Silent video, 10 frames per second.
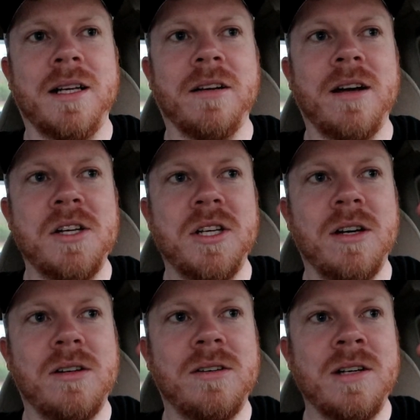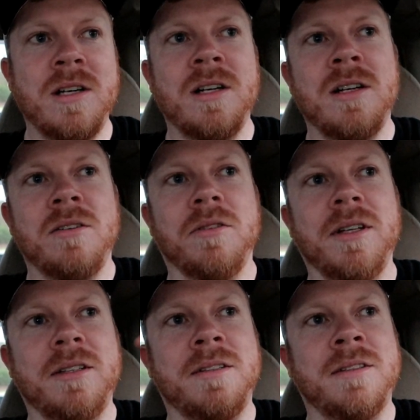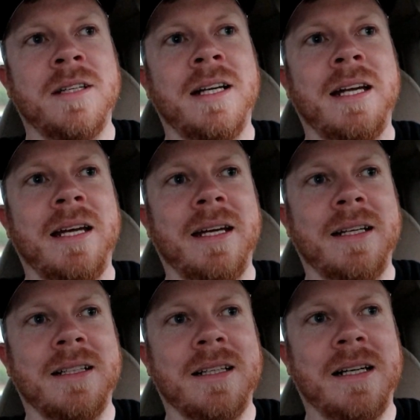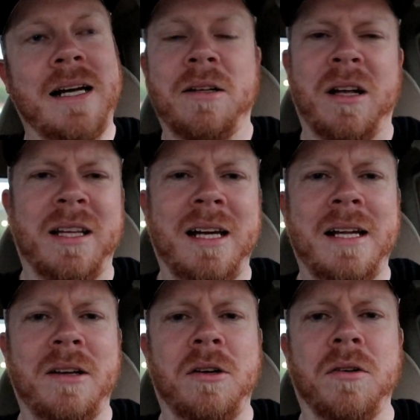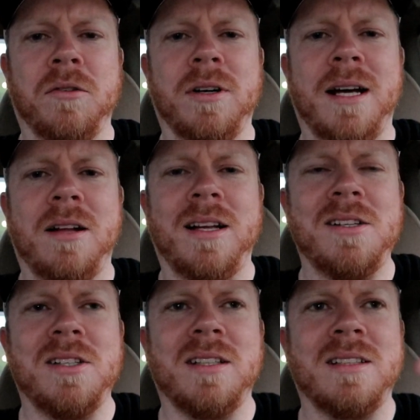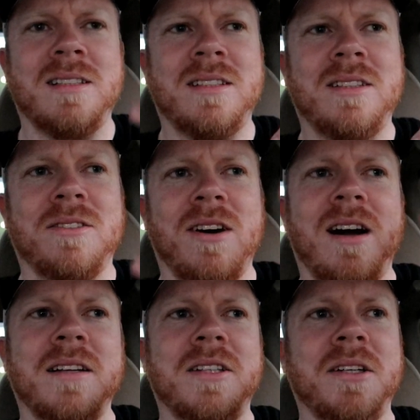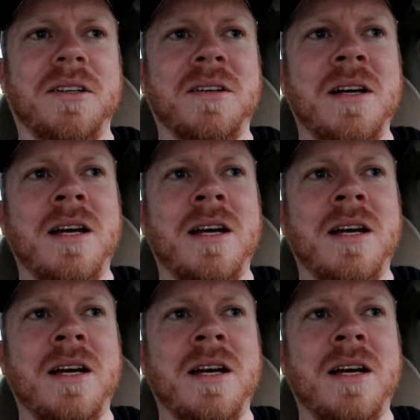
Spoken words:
gear ratio reel, and I had it on the Royale Legend rod too.